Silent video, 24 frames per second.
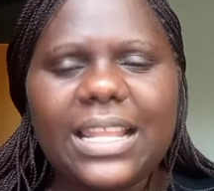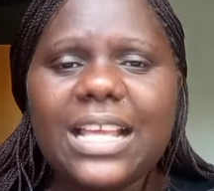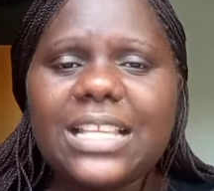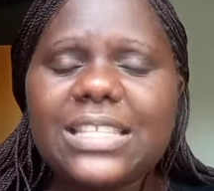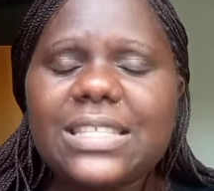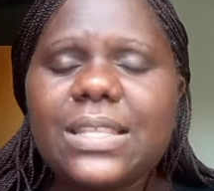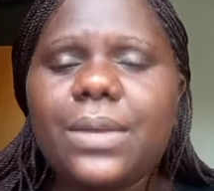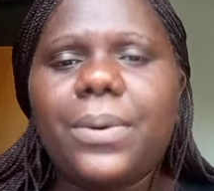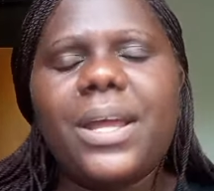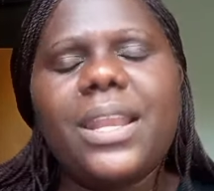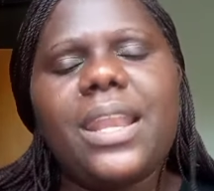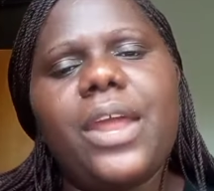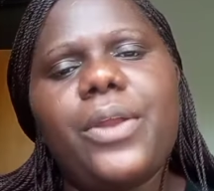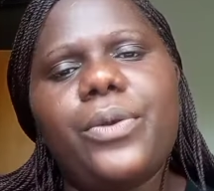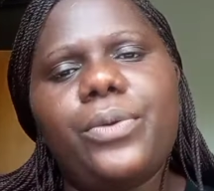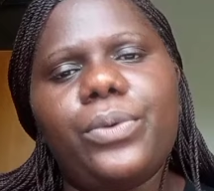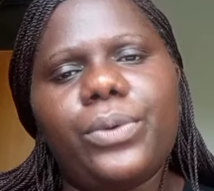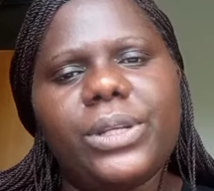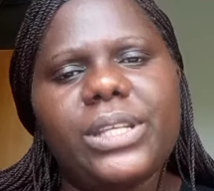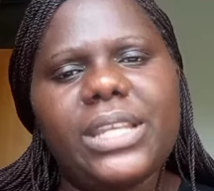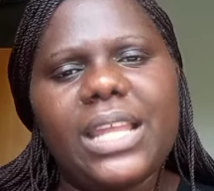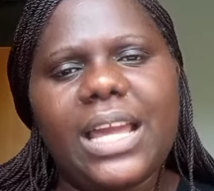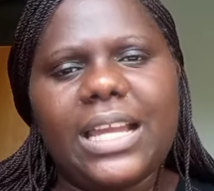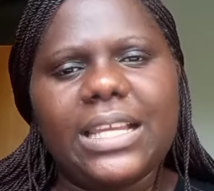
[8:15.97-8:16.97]
That's the one I
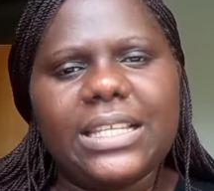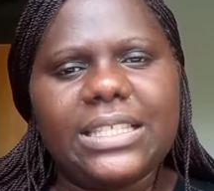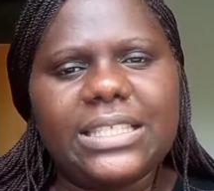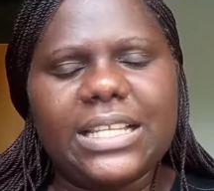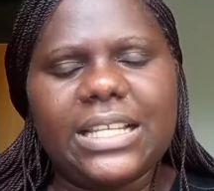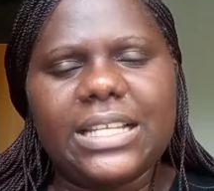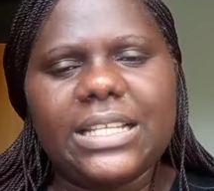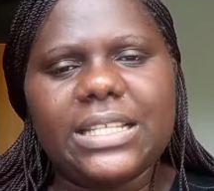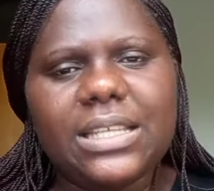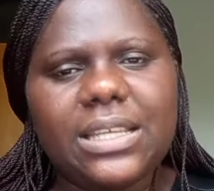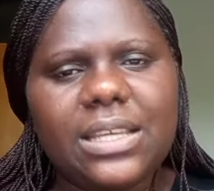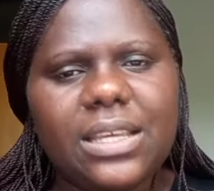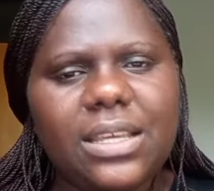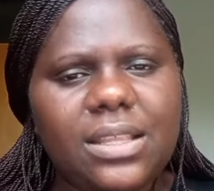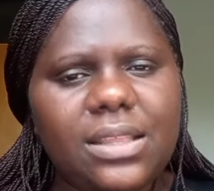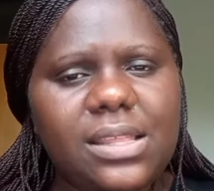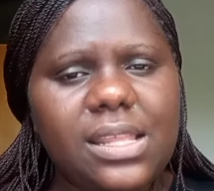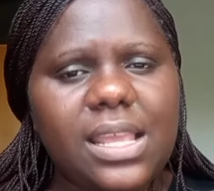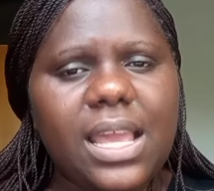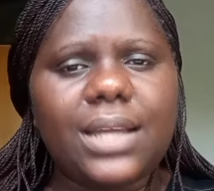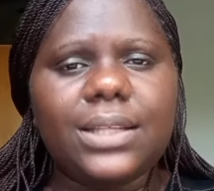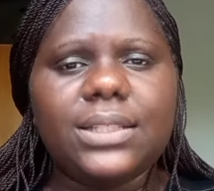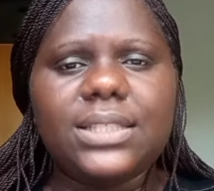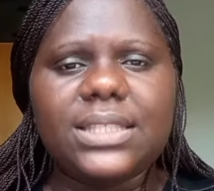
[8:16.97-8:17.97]
wrote actually,
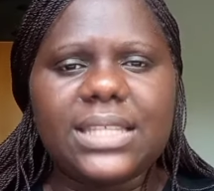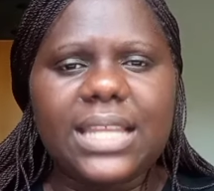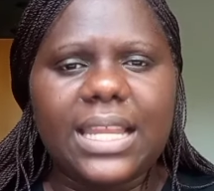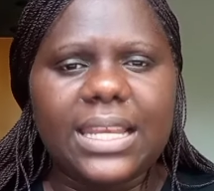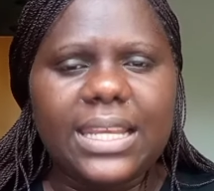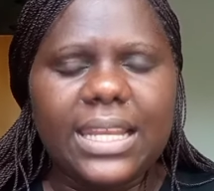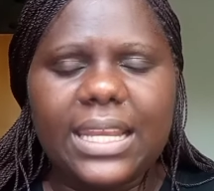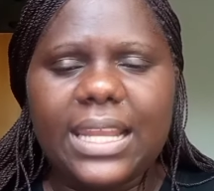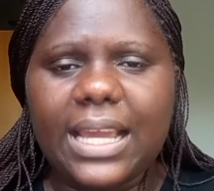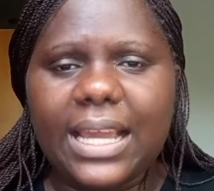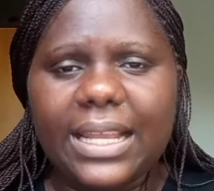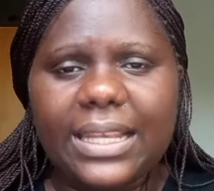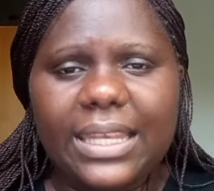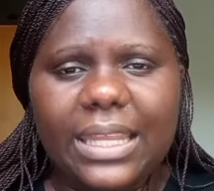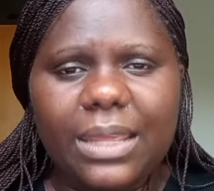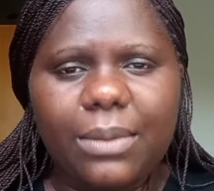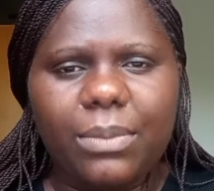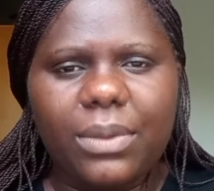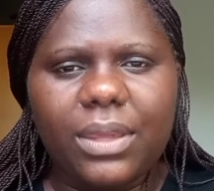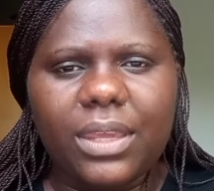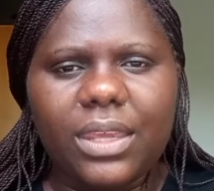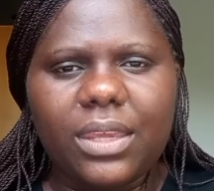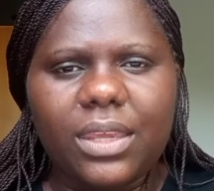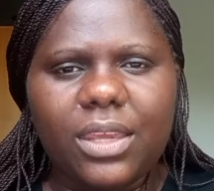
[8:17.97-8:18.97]
the out standard
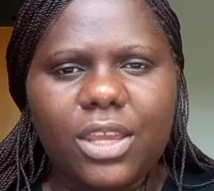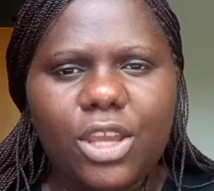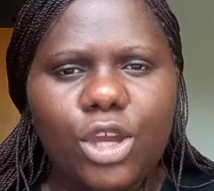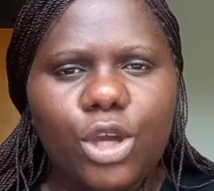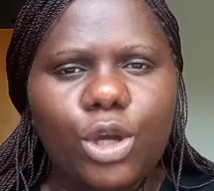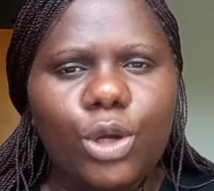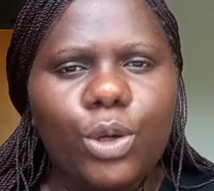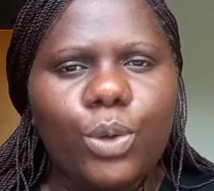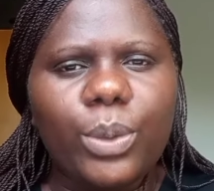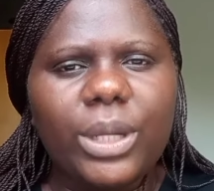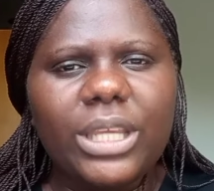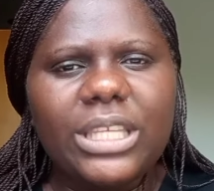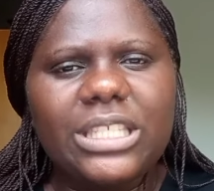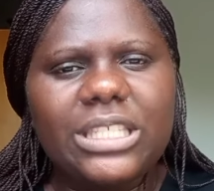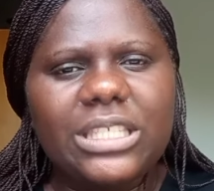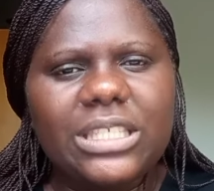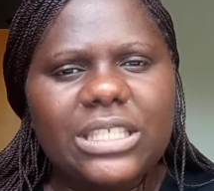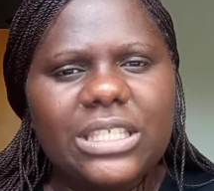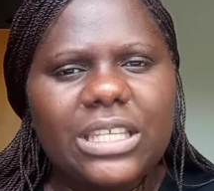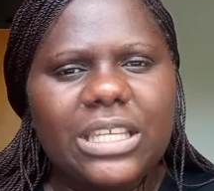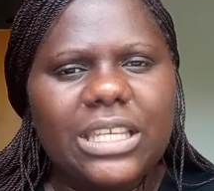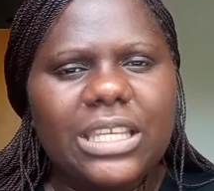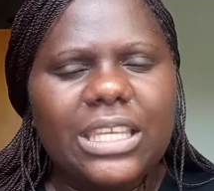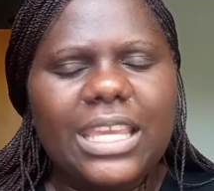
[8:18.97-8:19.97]
academic,
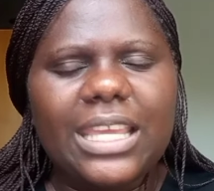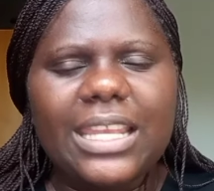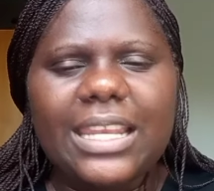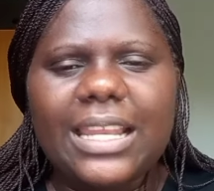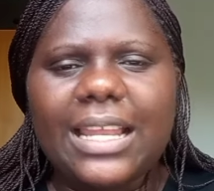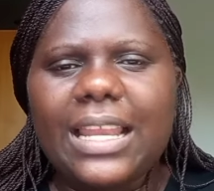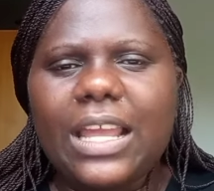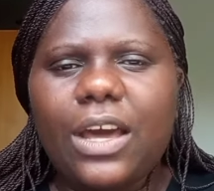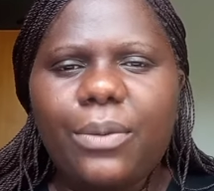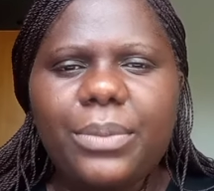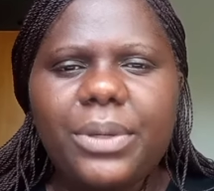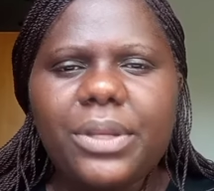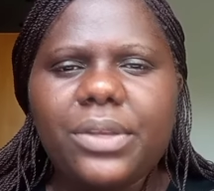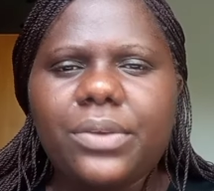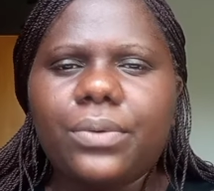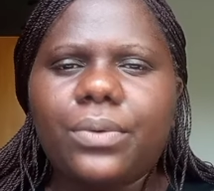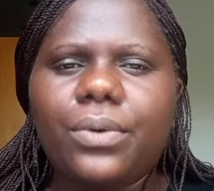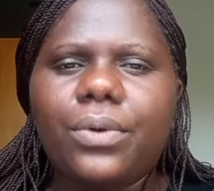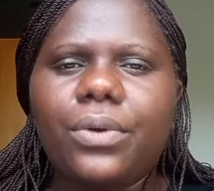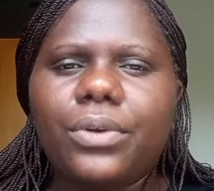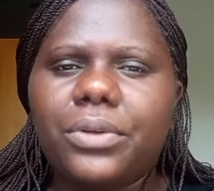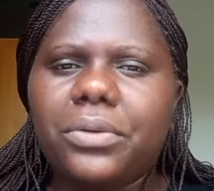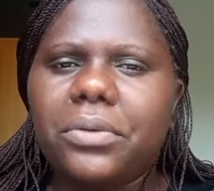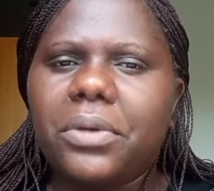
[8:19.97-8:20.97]
which can allow me to
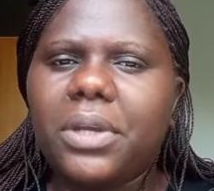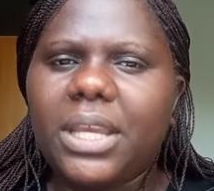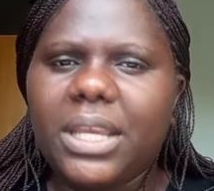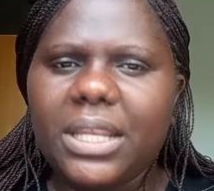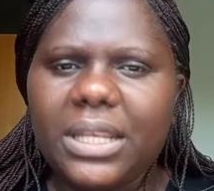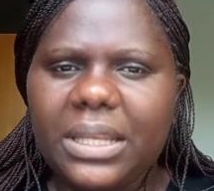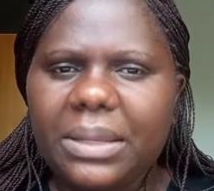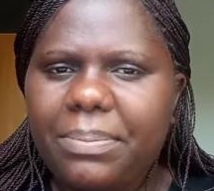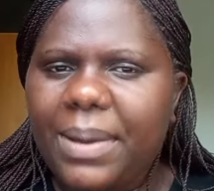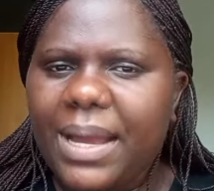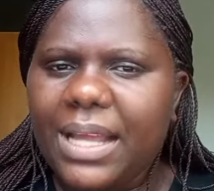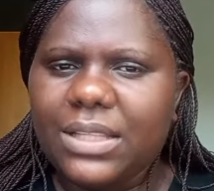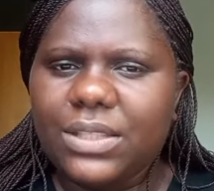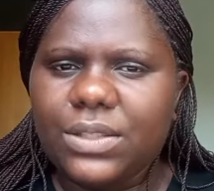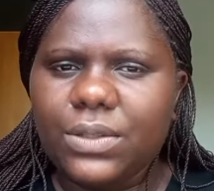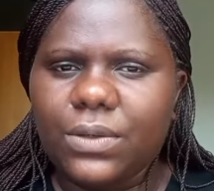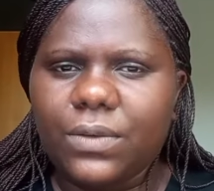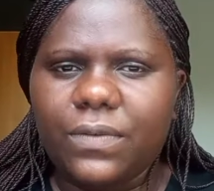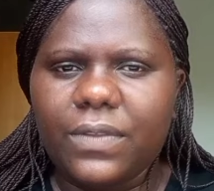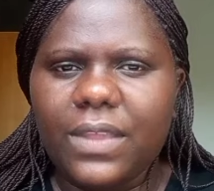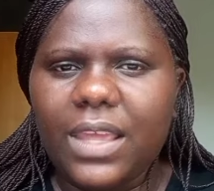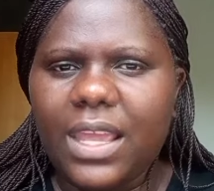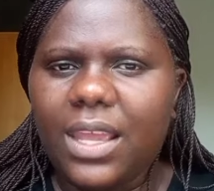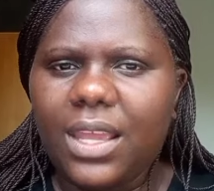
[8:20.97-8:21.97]
go to any parts
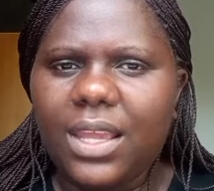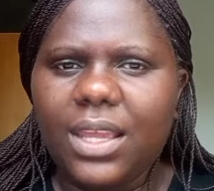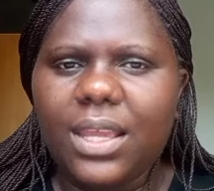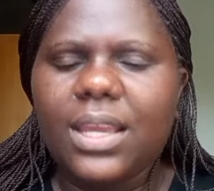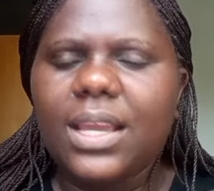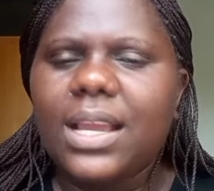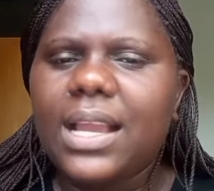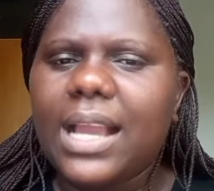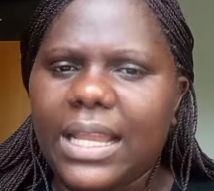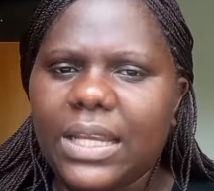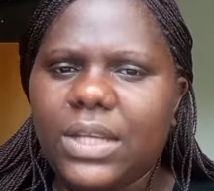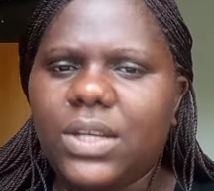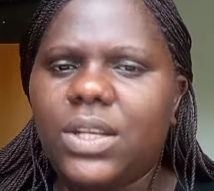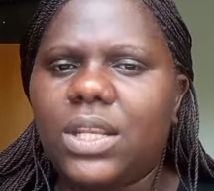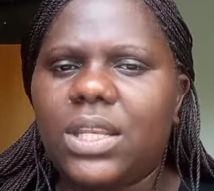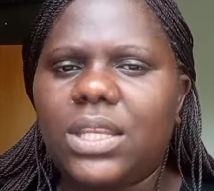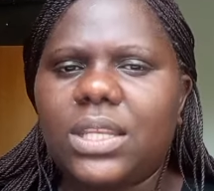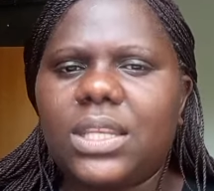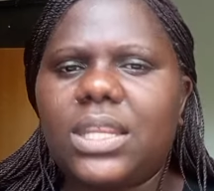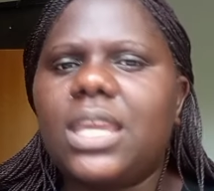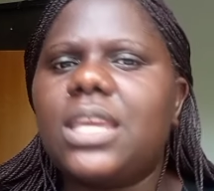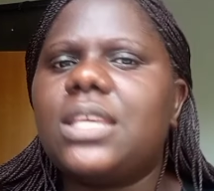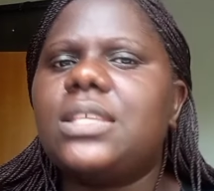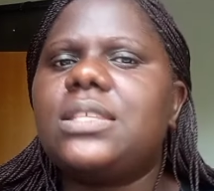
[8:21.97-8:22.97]
of the country
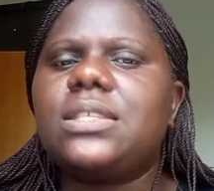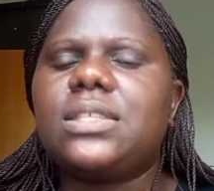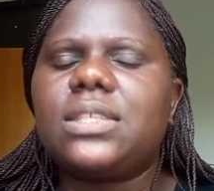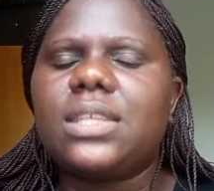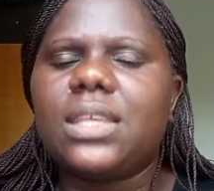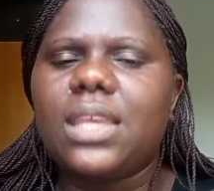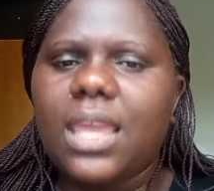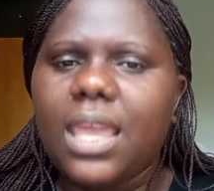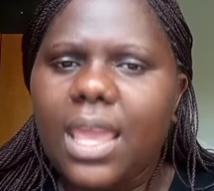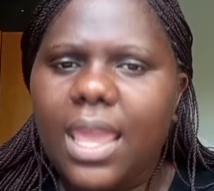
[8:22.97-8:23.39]
in case